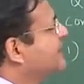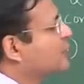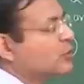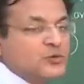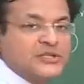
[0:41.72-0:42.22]
heat
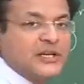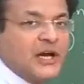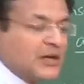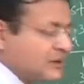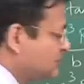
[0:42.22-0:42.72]
produced in
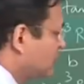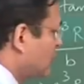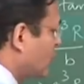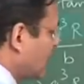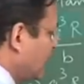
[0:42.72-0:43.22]
R.
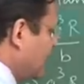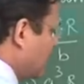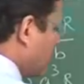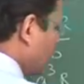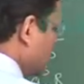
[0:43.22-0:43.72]
Total heat
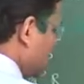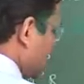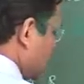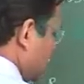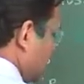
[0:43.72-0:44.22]
produced
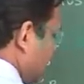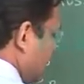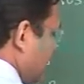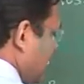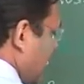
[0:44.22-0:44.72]

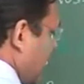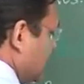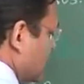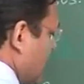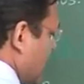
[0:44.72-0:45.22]
will be I
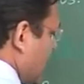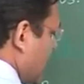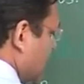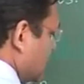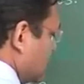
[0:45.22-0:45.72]
square
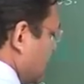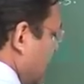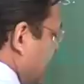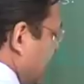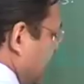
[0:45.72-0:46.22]
R
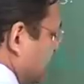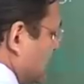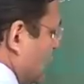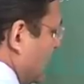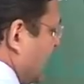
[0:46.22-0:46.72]
dt
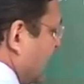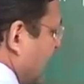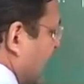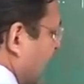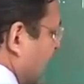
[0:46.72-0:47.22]
to be
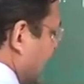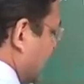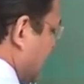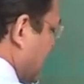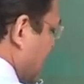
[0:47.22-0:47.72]
integrated
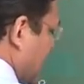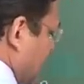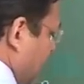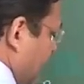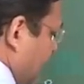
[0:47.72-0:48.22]

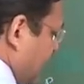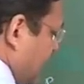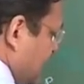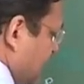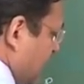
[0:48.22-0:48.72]
between t
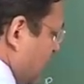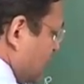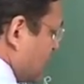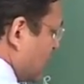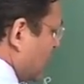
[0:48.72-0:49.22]
is equal to
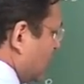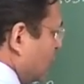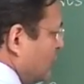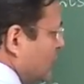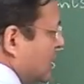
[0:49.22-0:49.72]
0 to
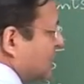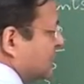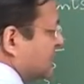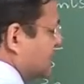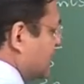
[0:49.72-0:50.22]

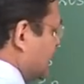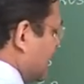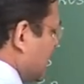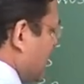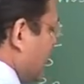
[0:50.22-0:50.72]
this t
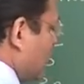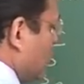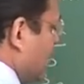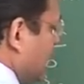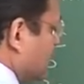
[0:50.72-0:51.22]
a by
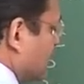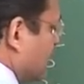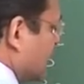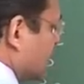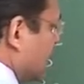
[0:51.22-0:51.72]
2b. You
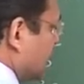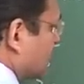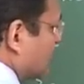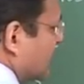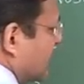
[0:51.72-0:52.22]
understand?
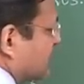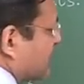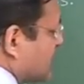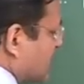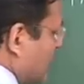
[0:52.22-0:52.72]
So, the
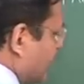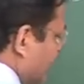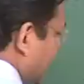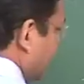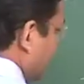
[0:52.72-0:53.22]
expression of
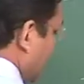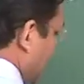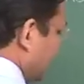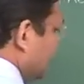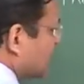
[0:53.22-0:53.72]

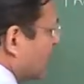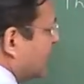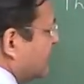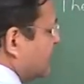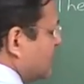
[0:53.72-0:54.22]
I is
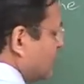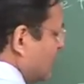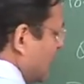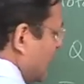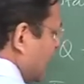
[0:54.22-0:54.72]
already with you
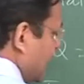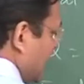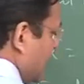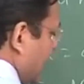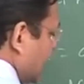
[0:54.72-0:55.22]

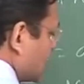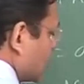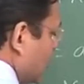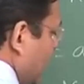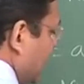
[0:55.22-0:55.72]
a minus
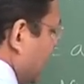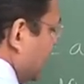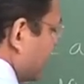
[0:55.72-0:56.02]
2bt